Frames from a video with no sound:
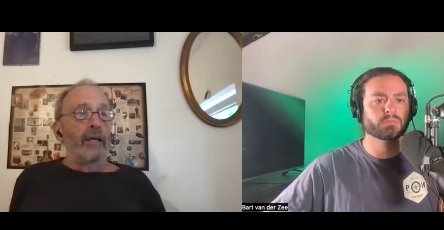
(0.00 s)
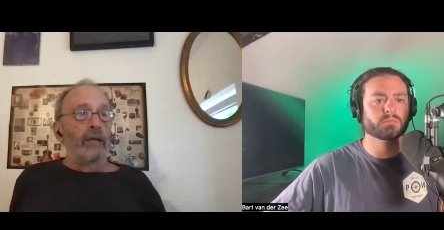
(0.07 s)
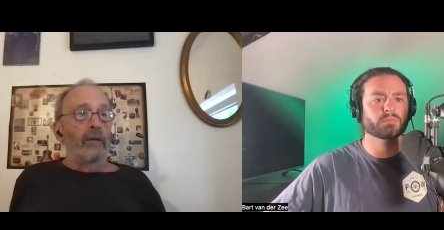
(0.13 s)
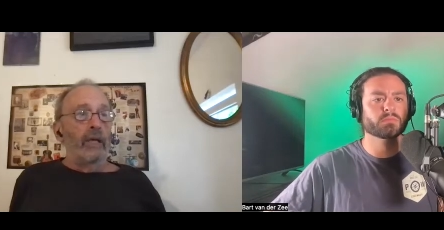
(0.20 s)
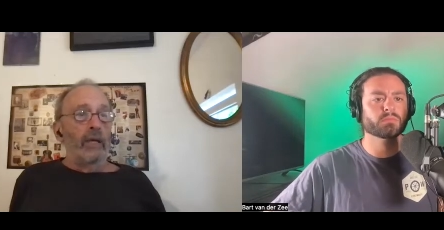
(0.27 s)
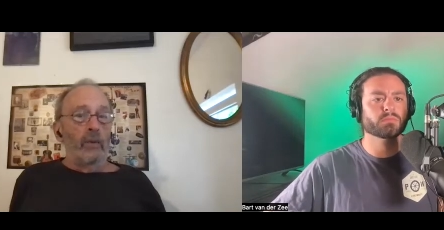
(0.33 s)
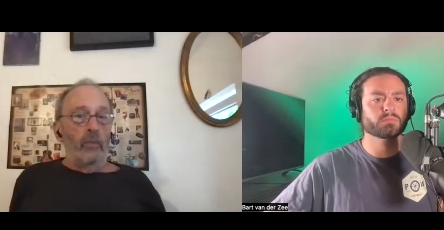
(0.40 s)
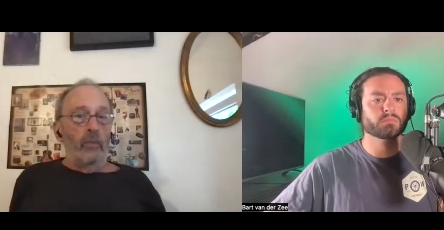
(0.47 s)

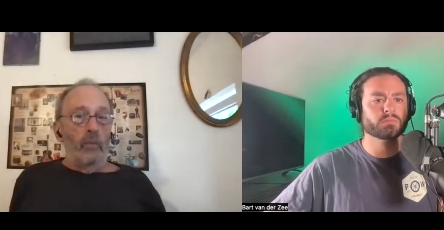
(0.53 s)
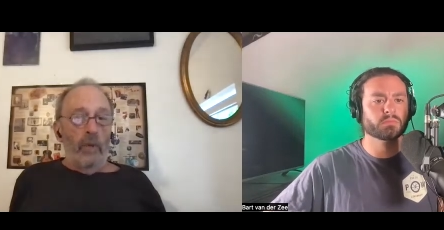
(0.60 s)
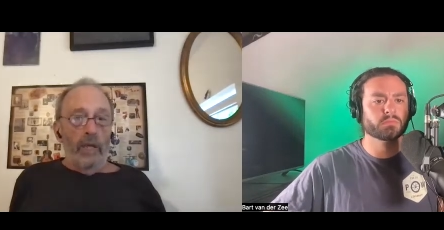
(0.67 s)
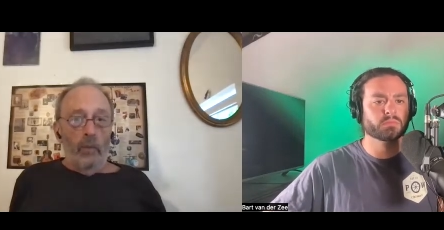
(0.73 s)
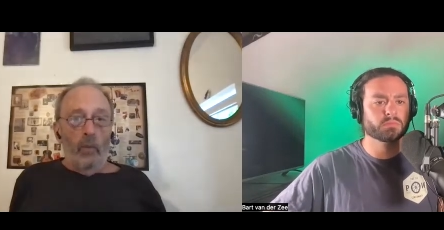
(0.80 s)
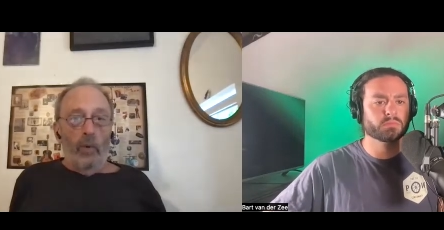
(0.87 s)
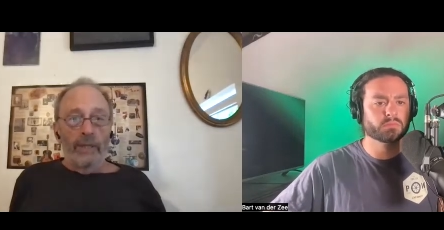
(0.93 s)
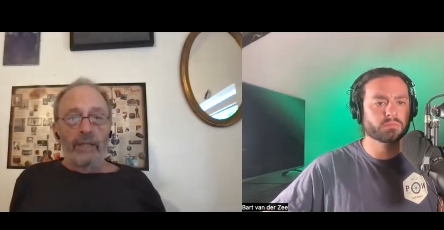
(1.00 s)
Speaker 1: he, he he
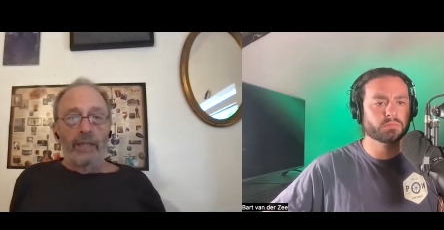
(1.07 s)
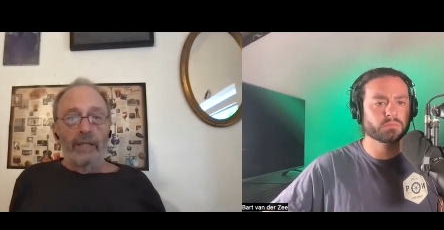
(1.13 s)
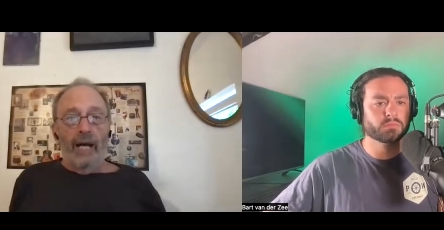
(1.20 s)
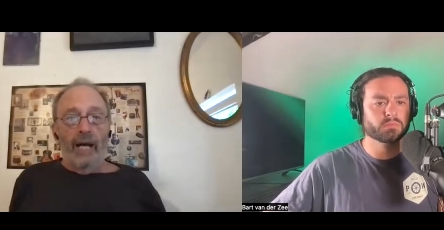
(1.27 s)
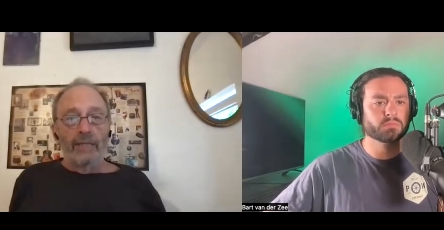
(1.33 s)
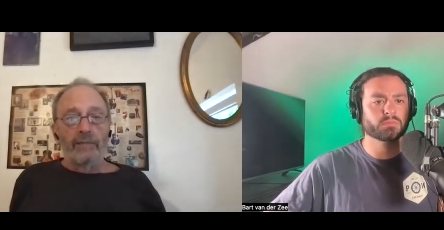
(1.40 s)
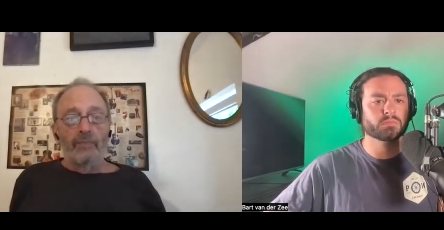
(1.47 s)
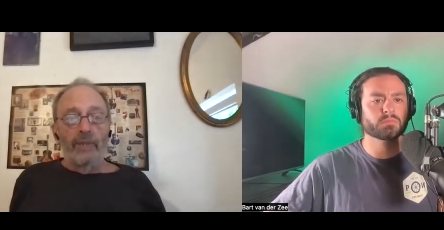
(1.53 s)
went to the
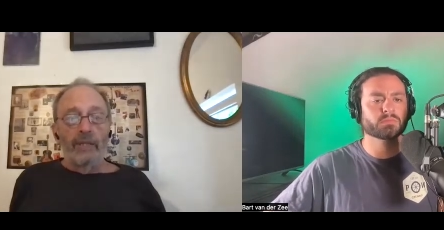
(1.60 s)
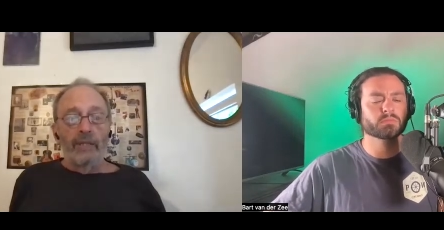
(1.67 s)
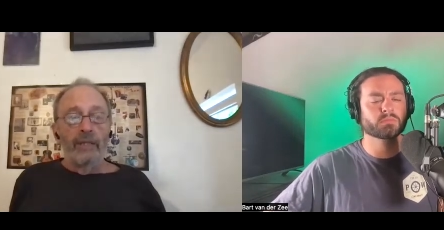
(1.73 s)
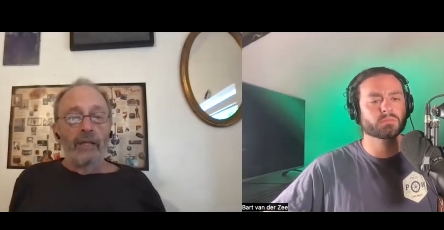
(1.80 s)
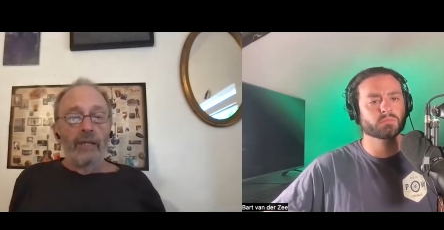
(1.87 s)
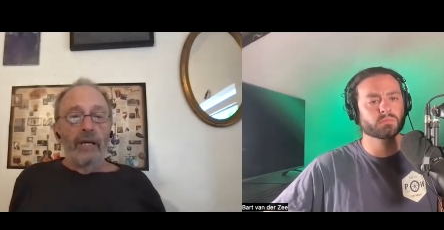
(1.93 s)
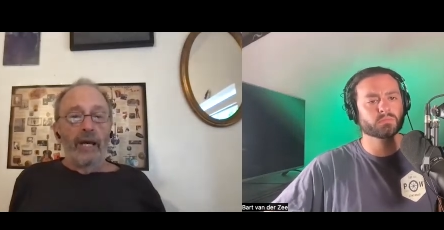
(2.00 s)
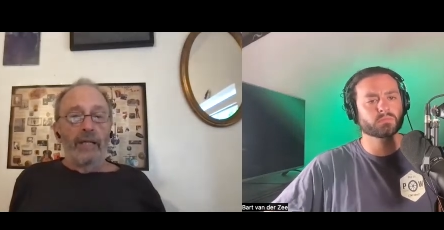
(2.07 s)
hospital,